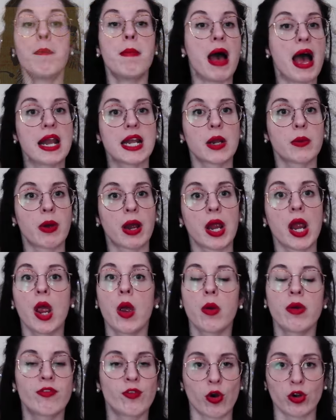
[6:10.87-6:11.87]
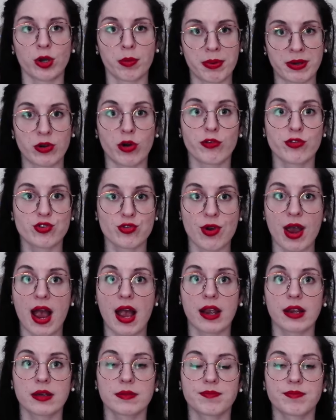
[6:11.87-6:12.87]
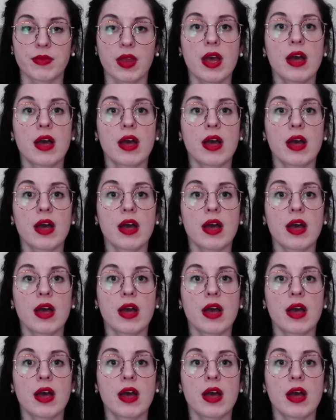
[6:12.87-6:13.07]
But anyway, we've gone a bit off track.